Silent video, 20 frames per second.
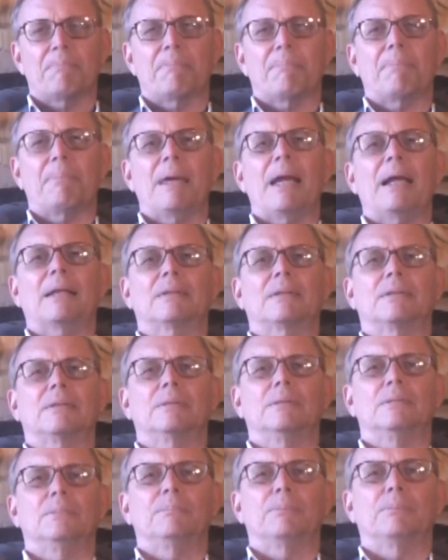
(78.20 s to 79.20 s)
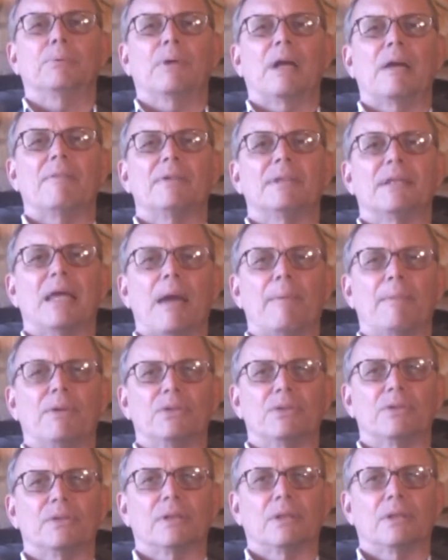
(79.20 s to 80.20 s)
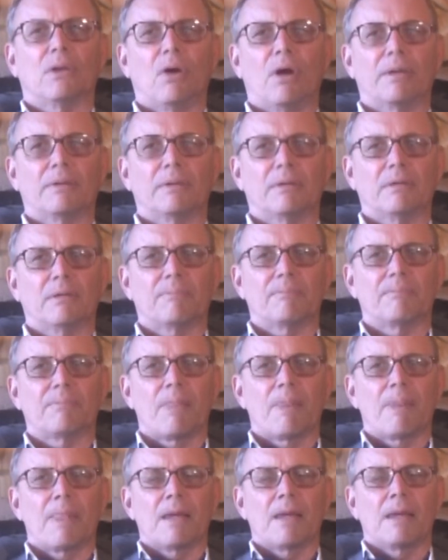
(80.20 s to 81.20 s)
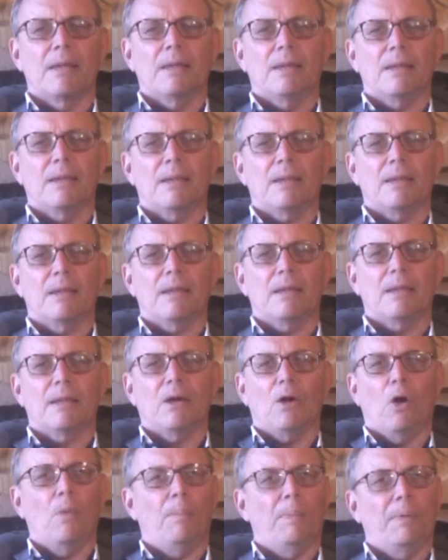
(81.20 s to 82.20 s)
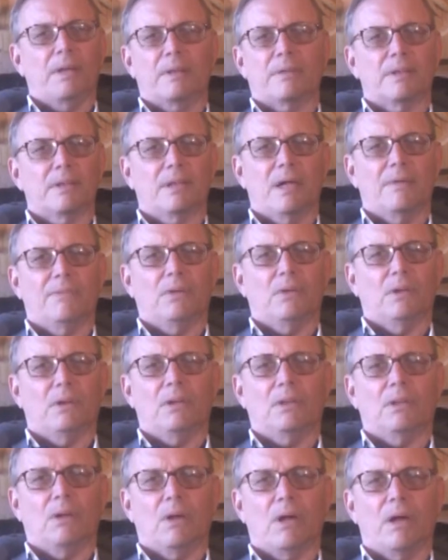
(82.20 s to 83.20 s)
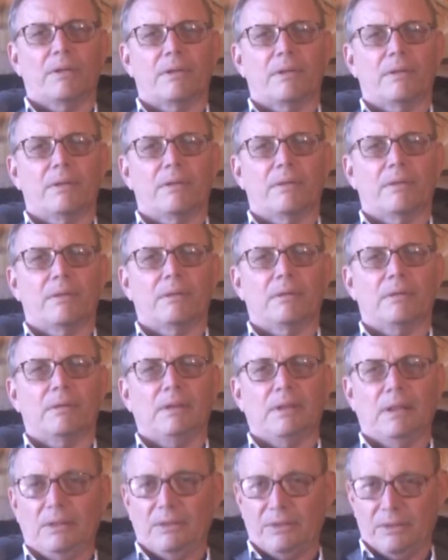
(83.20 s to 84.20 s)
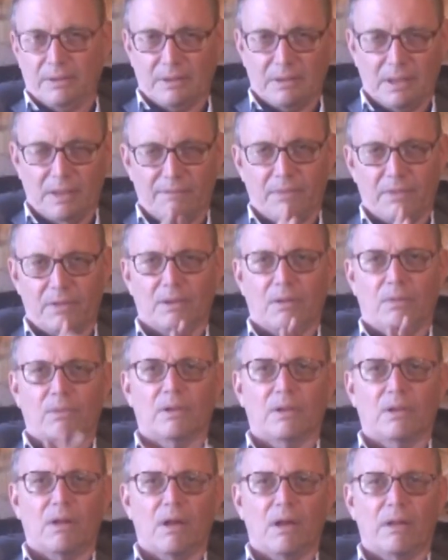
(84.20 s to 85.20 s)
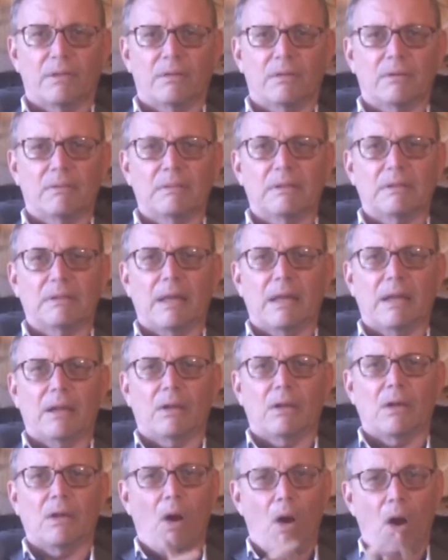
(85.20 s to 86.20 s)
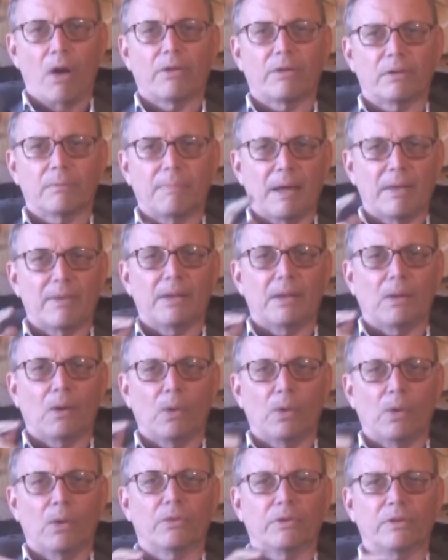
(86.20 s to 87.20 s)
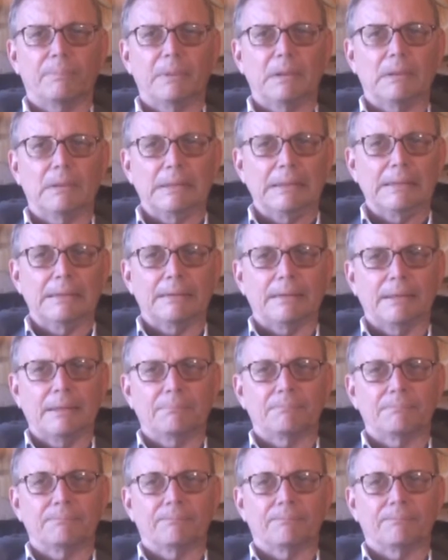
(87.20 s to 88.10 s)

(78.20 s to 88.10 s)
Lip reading: Back to private damages and losses. OPA doesn't cover all losses. It just covers those losses that are caused by the oil spill incident.